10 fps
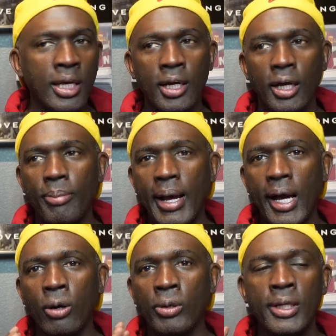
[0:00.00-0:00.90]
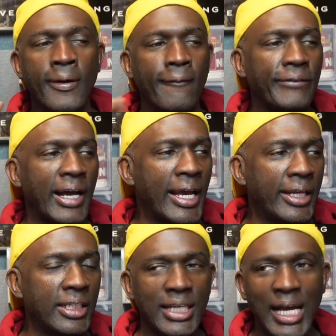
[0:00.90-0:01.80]
about finding
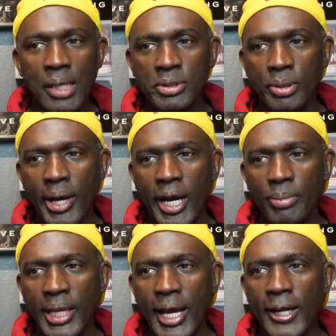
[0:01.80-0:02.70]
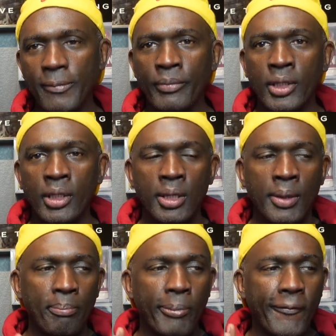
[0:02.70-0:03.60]
jobs in Power BI.
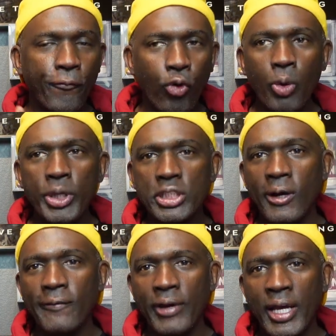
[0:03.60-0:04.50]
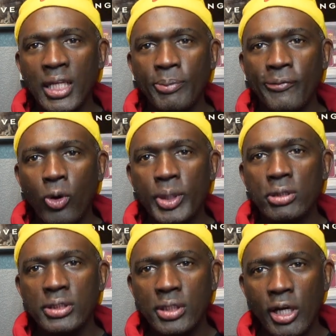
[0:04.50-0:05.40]
Before we start
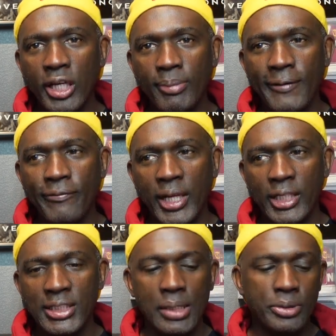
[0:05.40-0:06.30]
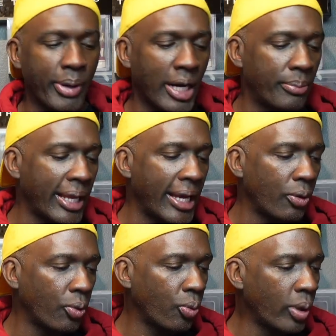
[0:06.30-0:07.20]
talking about finding jobs in Power BI,
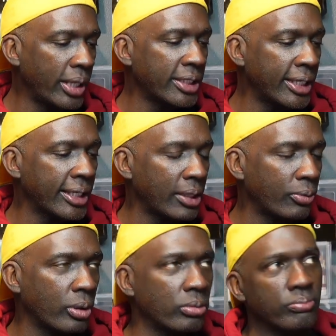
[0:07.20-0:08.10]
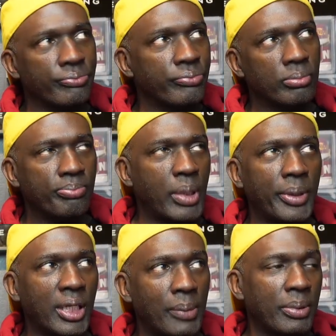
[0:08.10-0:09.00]
one thing that maybe a
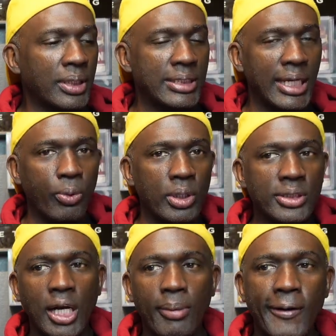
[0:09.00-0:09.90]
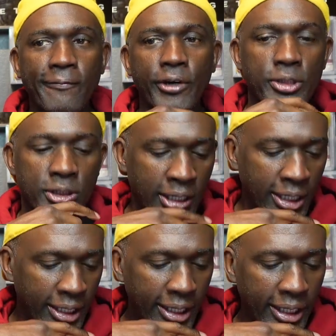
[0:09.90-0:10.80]
couple of things that I want to talk about first
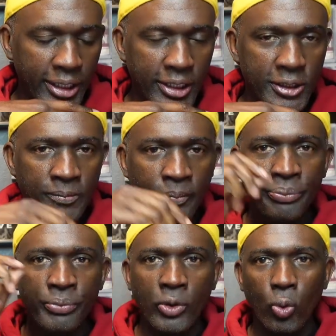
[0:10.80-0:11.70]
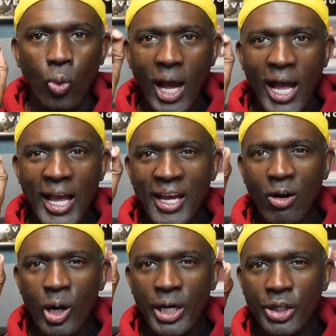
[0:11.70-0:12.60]
is why
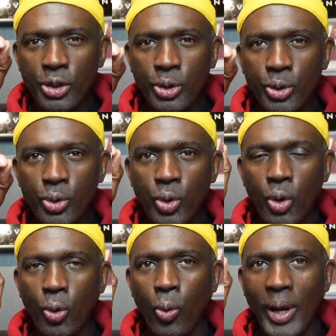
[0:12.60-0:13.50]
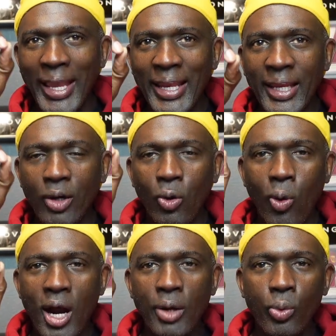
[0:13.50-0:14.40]
are you waiting?
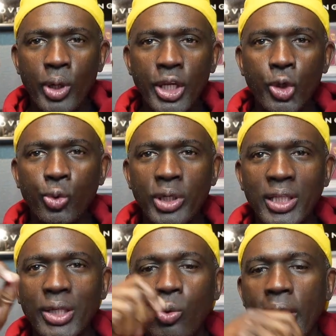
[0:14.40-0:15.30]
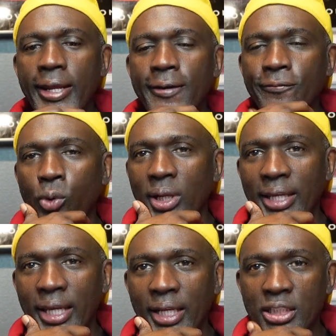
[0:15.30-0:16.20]
What are you really waiting for to
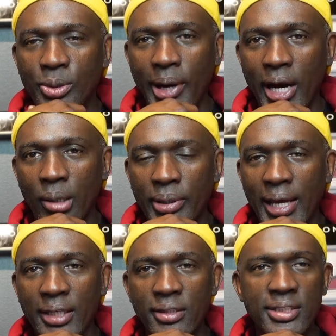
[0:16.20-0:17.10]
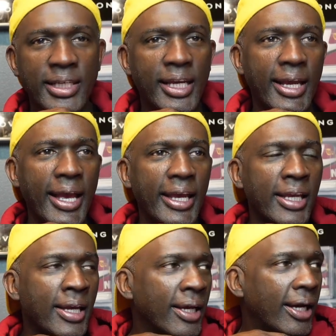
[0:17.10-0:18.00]
get into Power BI? You're saying, hey,
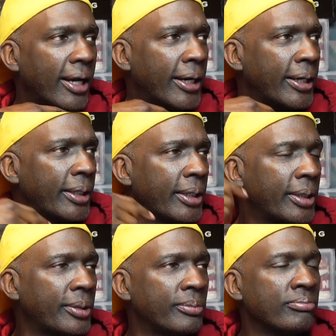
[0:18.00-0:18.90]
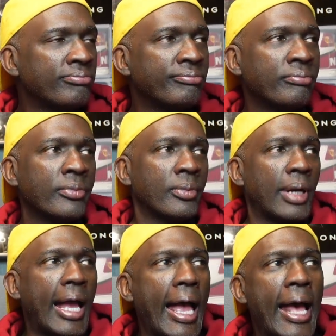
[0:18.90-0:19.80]

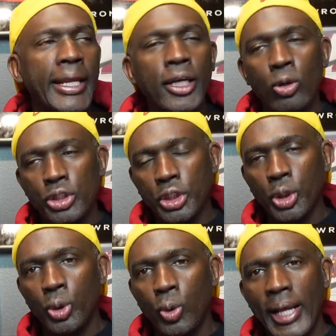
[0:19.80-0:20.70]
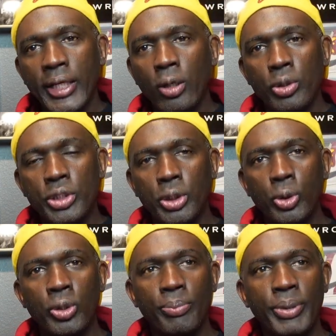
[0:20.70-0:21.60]
I didn't go to school. I didn't go to school
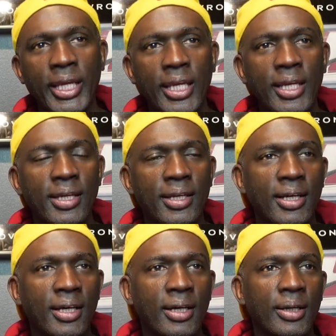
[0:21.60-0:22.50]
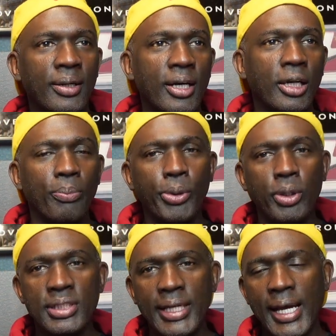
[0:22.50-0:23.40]
to be a computer
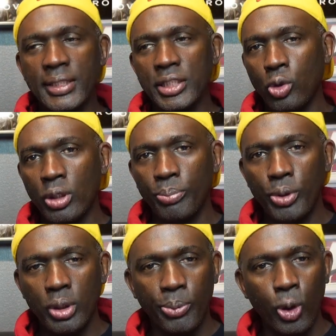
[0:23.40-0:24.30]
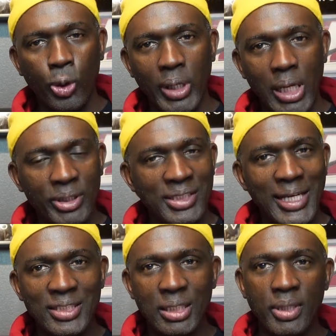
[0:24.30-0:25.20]
scientist or a computer programmer. Is that
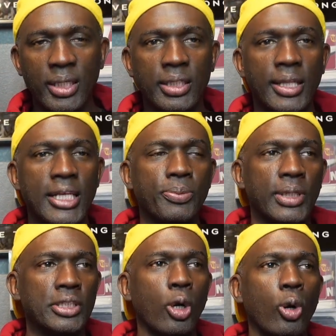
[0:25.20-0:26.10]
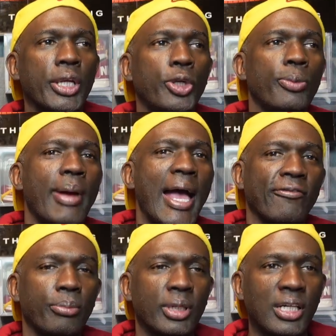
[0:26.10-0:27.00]
something that's holding you back from
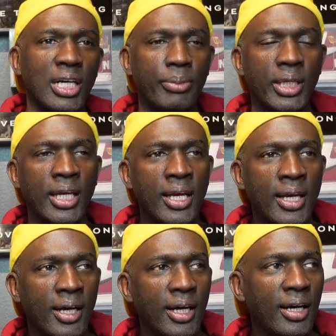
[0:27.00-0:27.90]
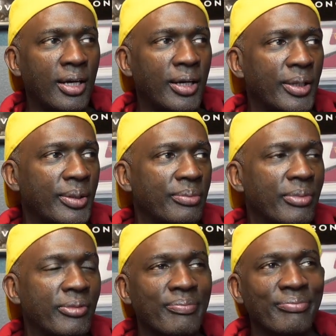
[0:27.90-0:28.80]
becoming
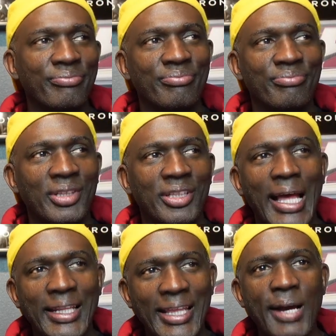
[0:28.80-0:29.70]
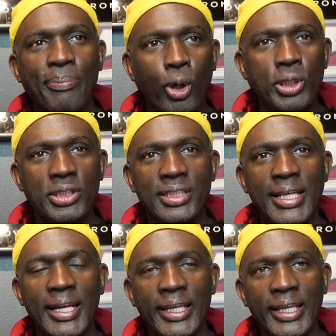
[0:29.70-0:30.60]
that person
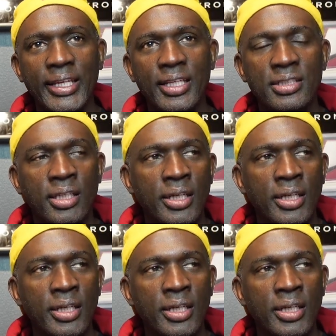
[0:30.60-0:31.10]
that is